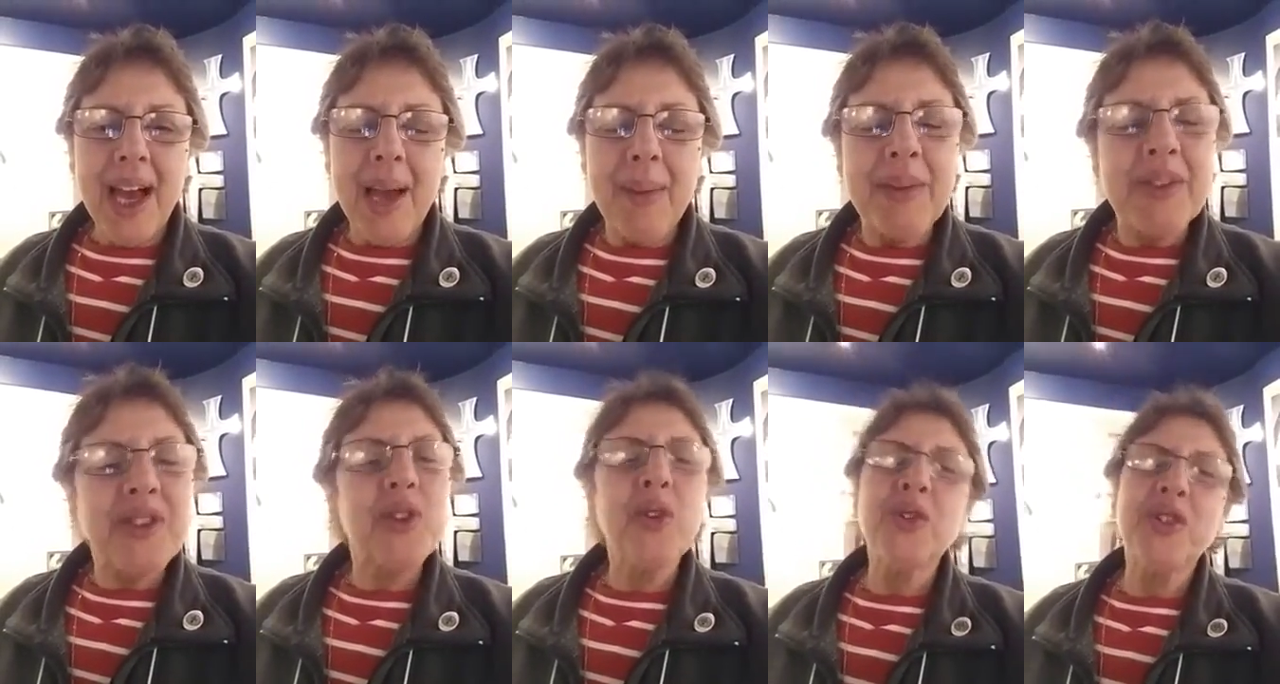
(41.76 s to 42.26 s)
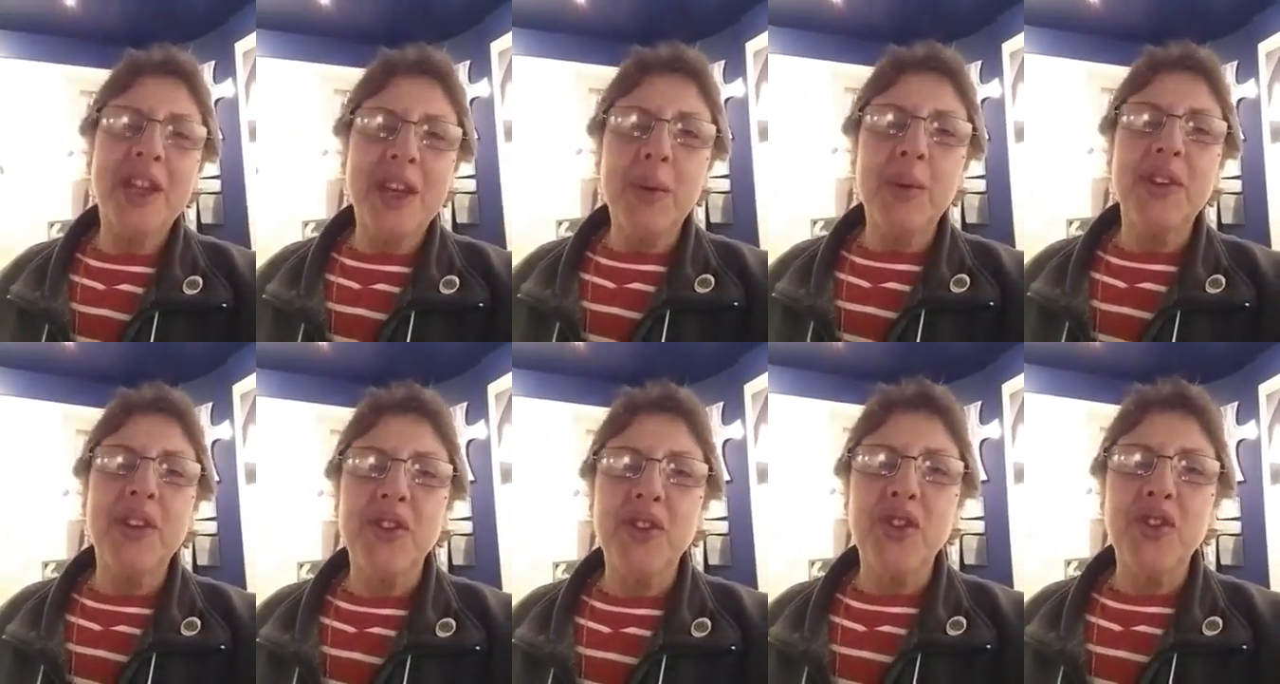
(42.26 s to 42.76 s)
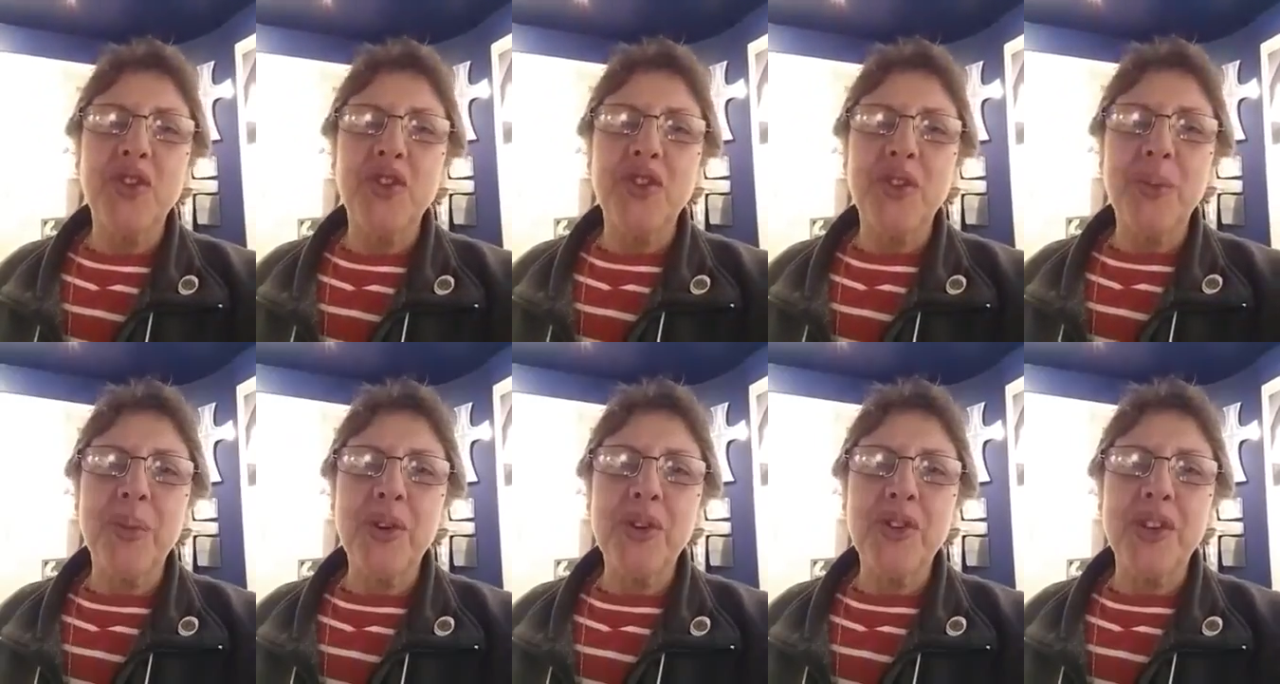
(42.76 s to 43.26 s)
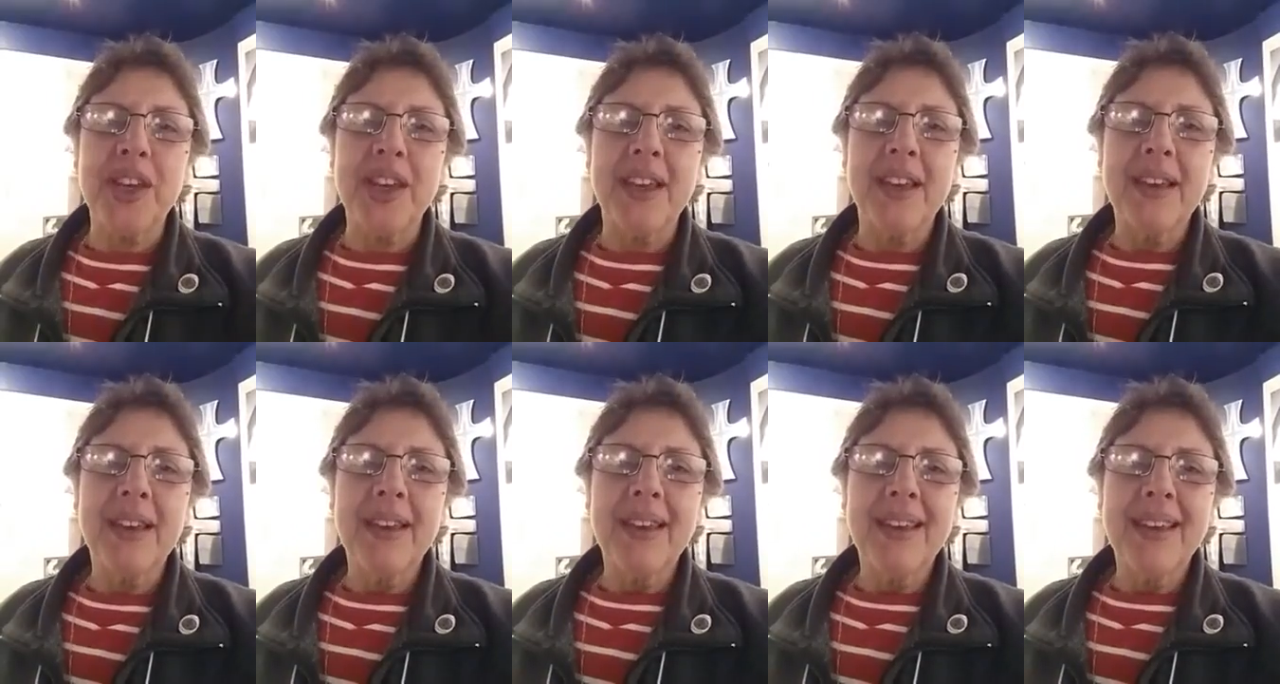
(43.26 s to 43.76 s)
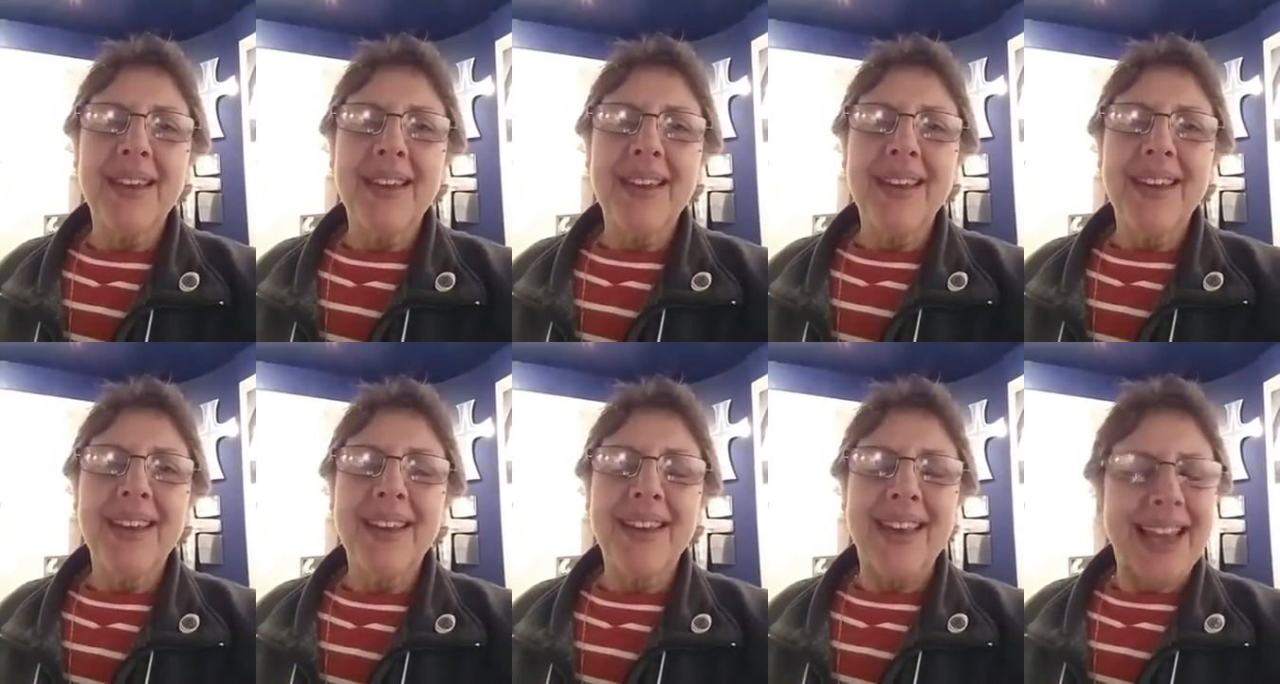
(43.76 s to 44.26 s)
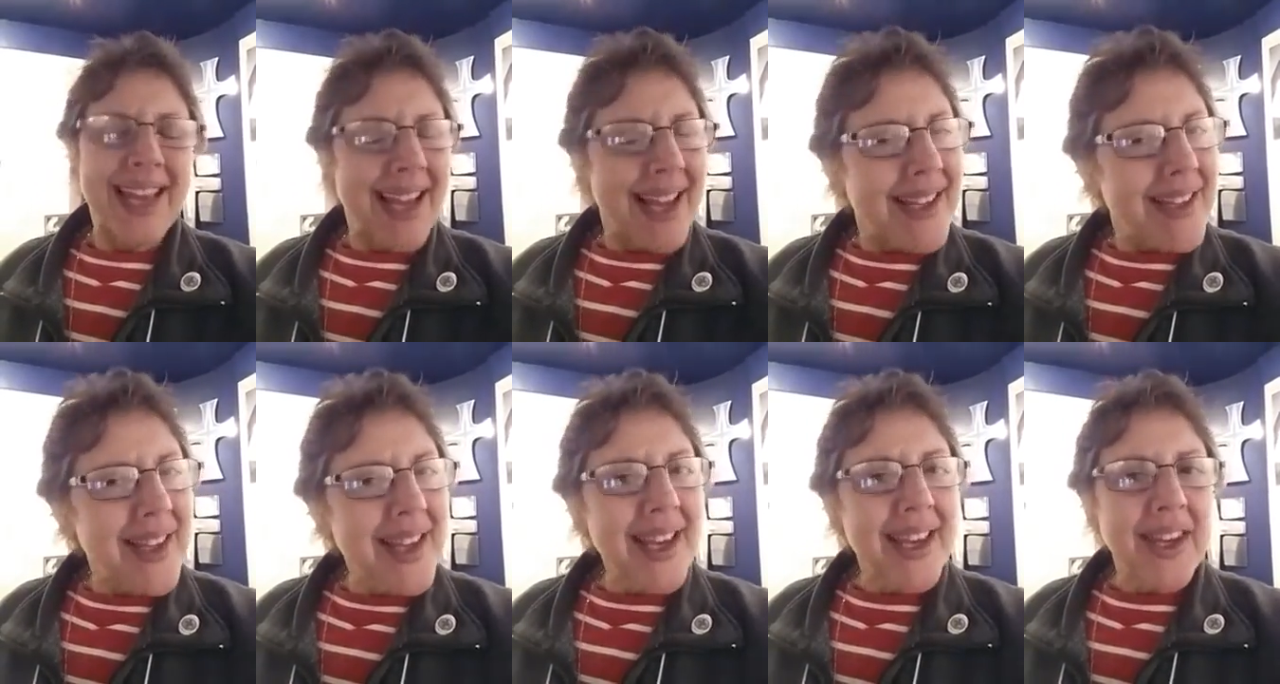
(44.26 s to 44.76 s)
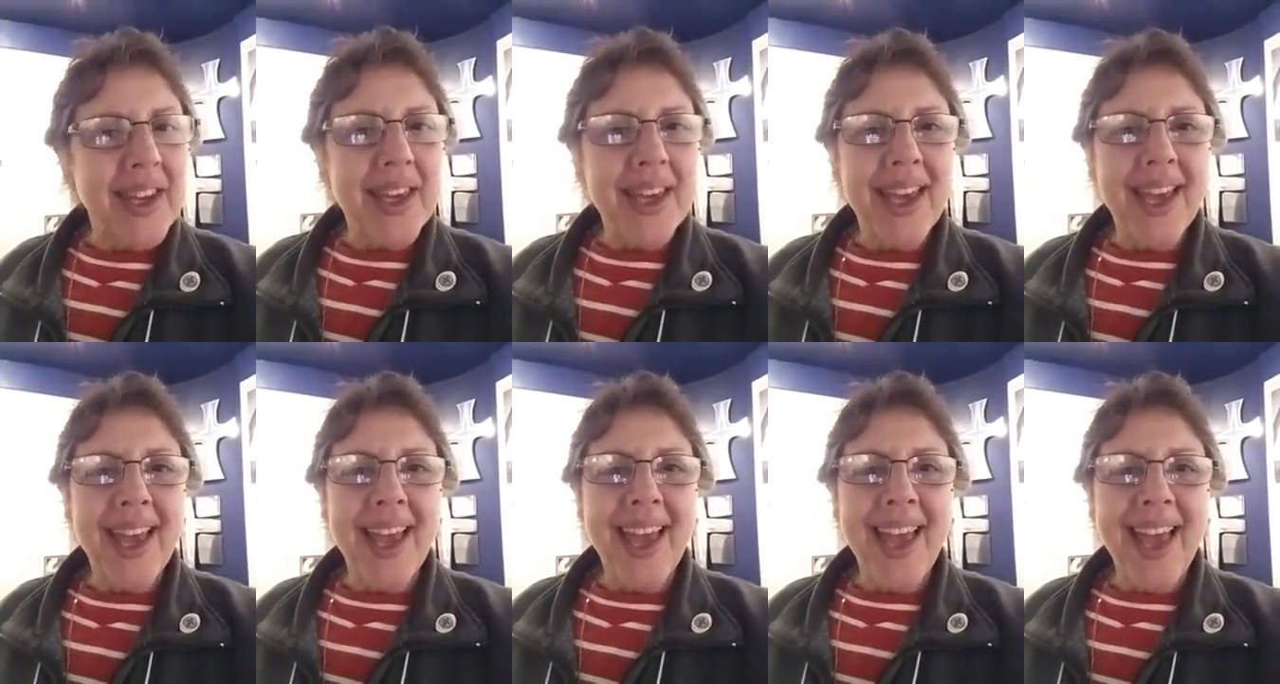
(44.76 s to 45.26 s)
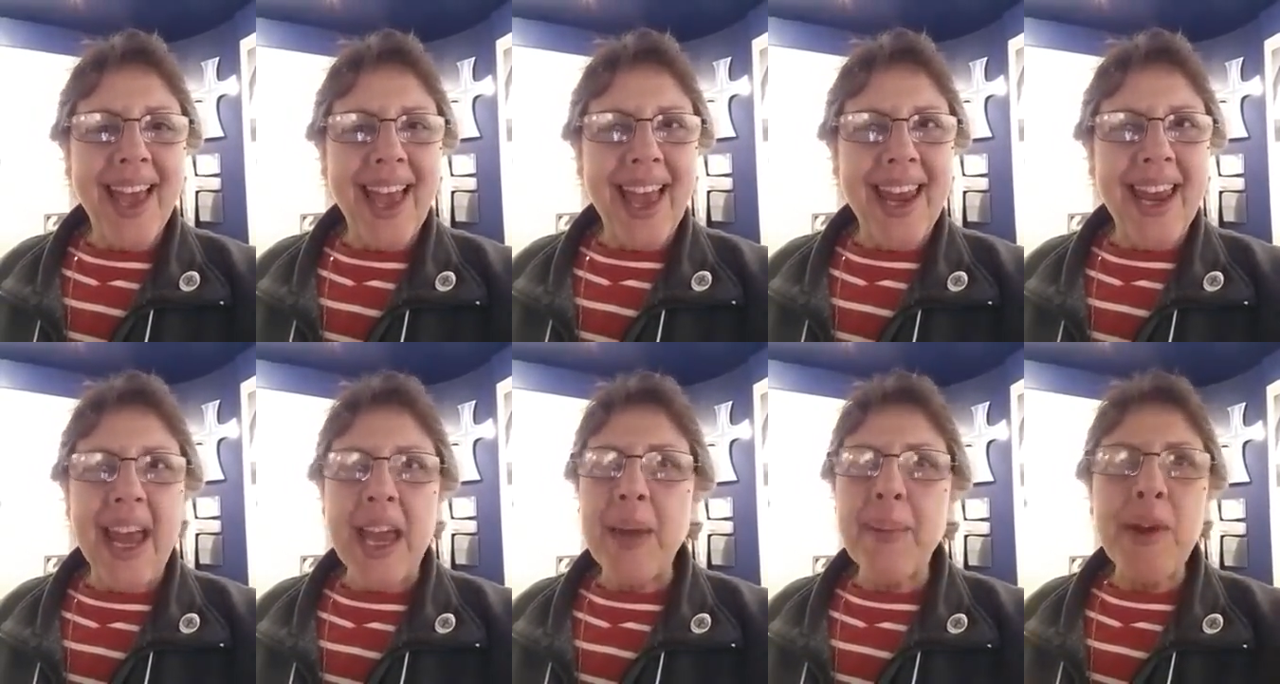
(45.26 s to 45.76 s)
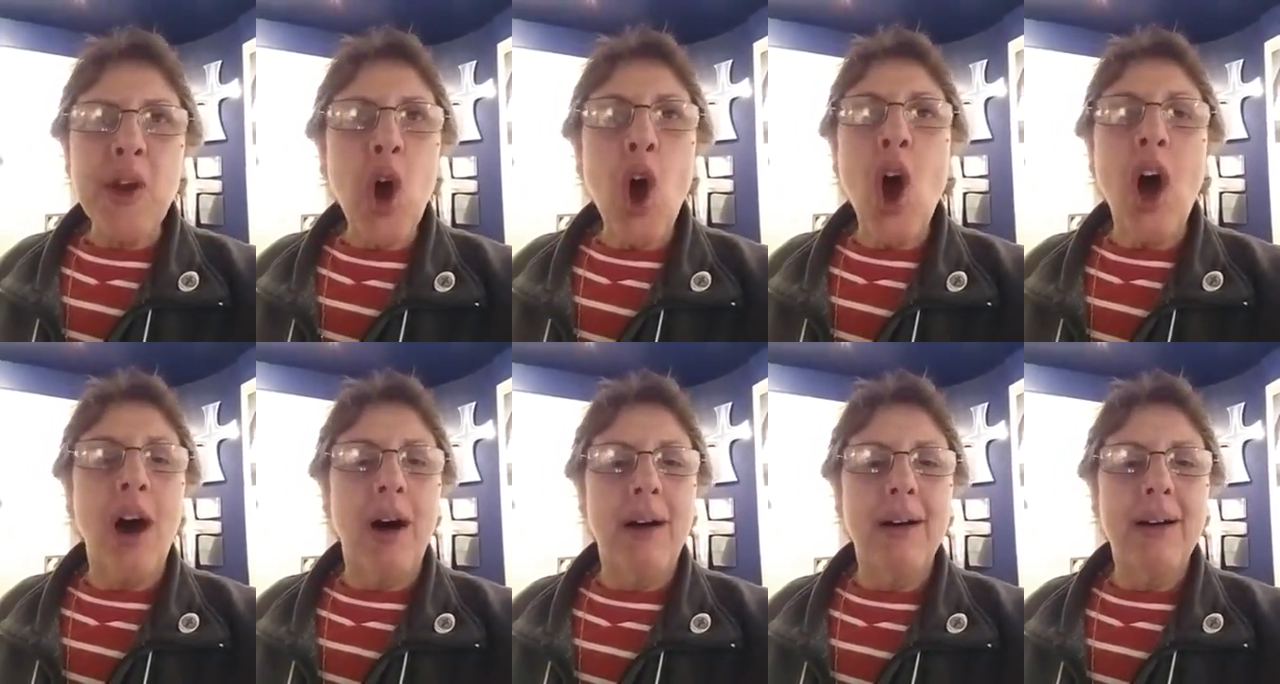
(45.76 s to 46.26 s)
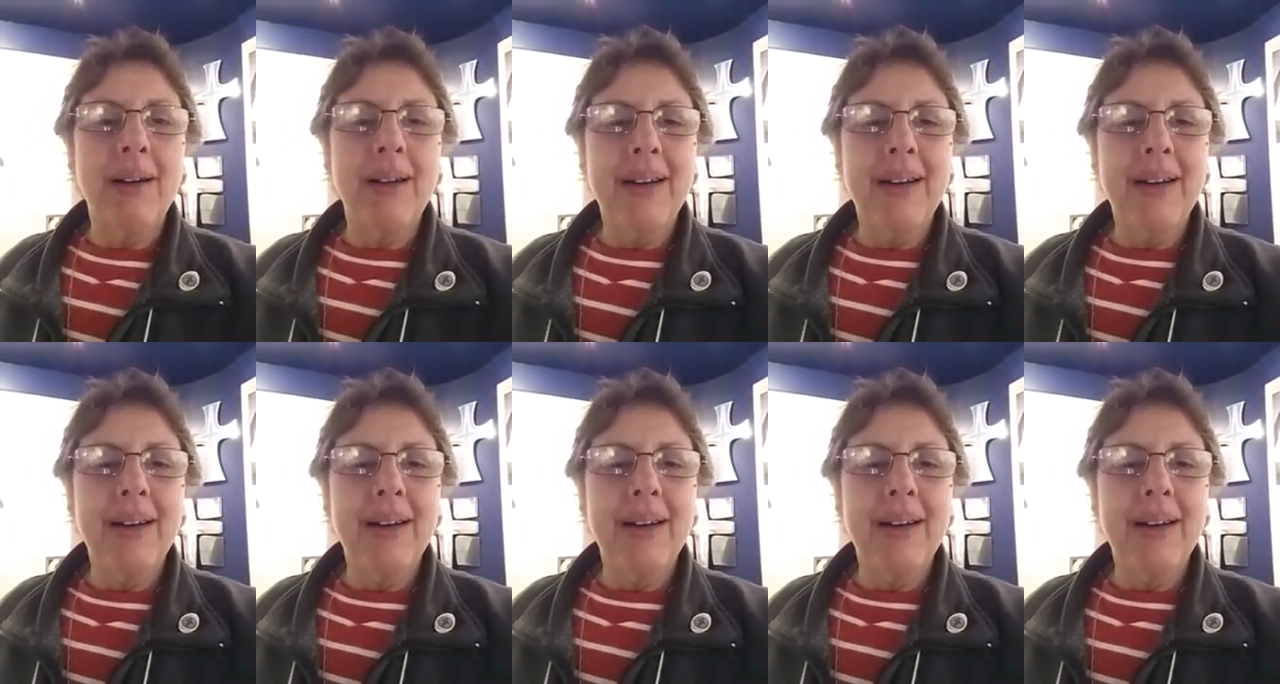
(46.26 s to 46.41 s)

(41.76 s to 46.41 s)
I'm associated with the Sisters of Mercy, like I said, and I am in awe.